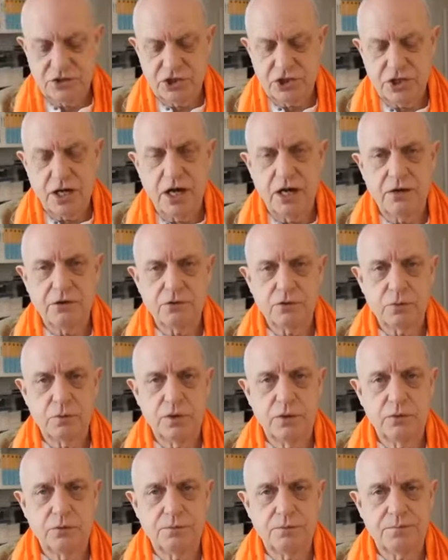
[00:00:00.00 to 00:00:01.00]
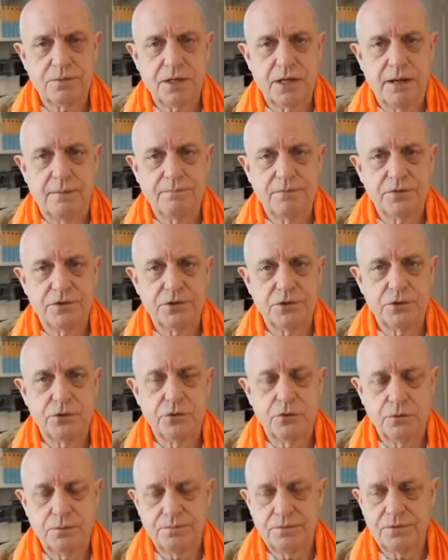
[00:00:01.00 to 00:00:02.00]
Charles will come
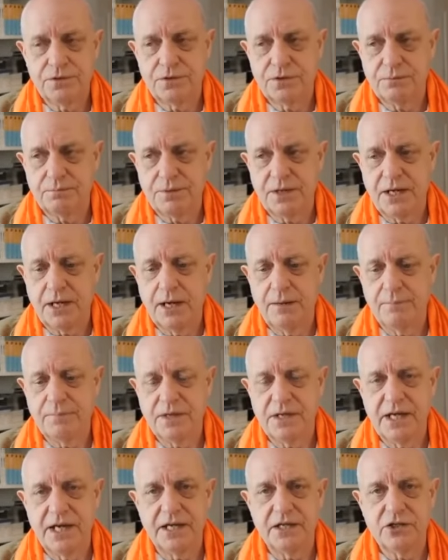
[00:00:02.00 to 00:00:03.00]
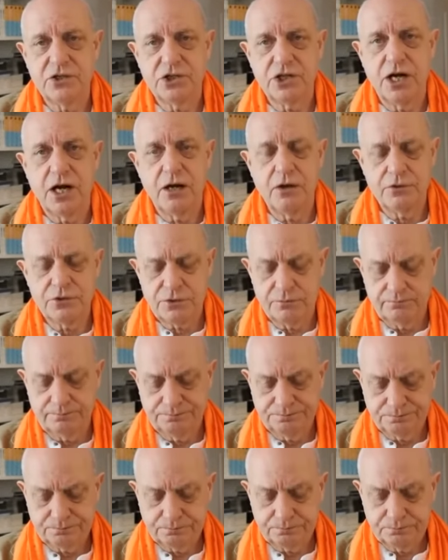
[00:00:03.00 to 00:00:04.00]
to become King
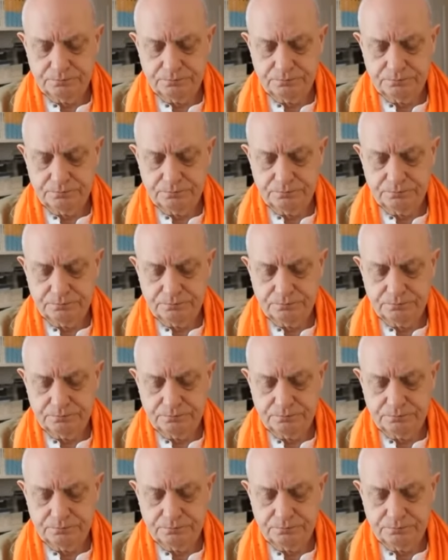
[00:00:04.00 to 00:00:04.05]
Charles.